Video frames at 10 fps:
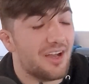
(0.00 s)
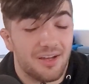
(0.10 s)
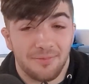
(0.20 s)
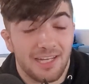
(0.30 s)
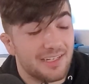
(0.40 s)
Oh
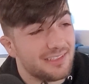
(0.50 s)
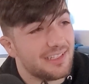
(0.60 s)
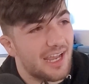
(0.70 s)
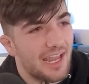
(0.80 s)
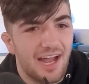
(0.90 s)
man,
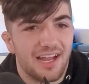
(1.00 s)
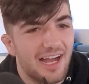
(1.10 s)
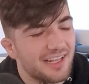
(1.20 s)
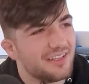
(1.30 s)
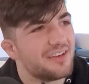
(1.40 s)
yeah.
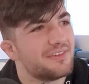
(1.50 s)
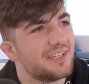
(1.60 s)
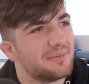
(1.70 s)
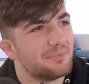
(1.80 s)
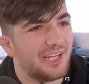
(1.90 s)
I love
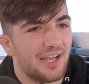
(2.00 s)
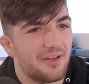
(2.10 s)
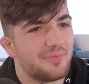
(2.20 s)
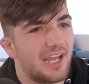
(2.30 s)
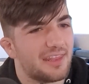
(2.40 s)
it, but
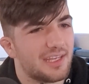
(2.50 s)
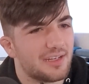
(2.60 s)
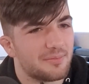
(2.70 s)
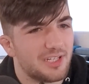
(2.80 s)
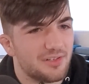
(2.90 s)
I think I've
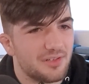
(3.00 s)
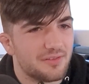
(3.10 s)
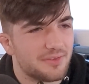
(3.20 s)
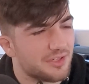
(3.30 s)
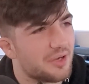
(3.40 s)
been doing it
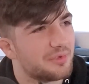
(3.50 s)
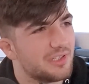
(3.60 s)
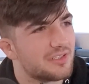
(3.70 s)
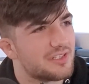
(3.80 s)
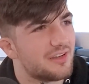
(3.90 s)
for a couple of
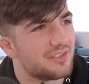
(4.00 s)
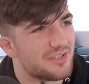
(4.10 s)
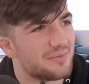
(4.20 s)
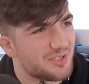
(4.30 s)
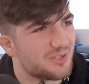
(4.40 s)
years now, and so
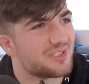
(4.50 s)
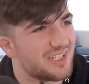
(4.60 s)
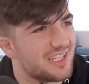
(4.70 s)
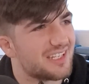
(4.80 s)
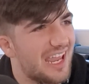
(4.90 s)
I'm starting to
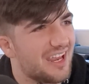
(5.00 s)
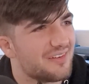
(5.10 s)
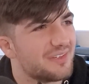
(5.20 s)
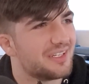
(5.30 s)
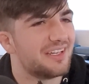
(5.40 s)
get the hang
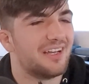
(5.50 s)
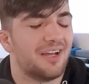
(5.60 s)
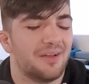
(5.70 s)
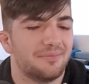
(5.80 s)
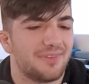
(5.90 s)
of it.
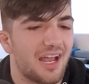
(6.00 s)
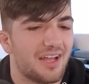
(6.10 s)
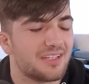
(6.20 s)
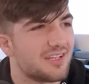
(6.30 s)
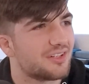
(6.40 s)

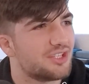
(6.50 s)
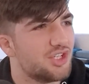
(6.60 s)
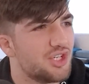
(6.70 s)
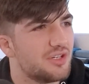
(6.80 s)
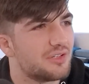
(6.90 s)
I talked to
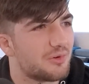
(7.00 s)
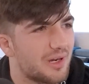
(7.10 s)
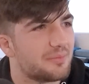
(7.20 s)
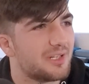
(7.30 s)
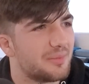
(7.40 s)
Gio quite
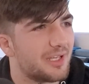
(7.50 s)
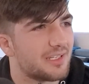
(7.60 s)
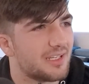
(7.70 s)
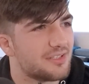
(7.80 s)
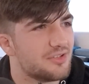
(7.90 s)
a bit about
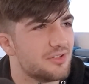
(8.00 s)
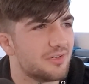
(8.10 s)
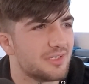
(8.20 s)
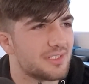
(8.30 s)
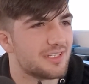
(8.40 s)
that too. You know,
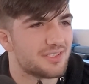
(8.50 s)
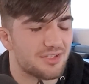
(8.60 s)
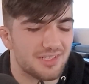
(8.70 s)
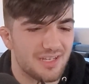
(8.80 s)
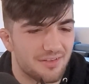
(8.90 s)
it's
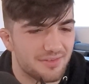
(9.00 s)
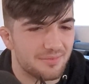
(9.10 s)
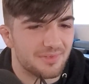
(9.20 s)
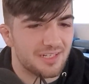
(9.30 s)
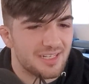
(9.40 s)
good to have
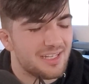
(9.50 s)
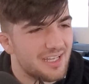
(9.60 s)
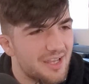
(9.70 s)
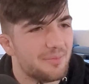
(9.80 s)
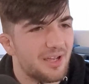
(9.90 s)
him
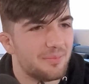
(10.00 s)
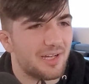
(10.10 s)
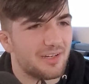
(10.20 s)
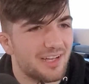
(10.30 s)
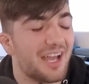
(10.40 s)
help
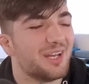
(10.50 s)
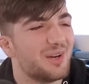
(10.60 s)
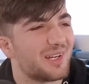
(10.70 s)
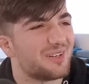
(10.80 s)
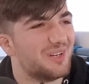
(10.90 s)
out. And I know I call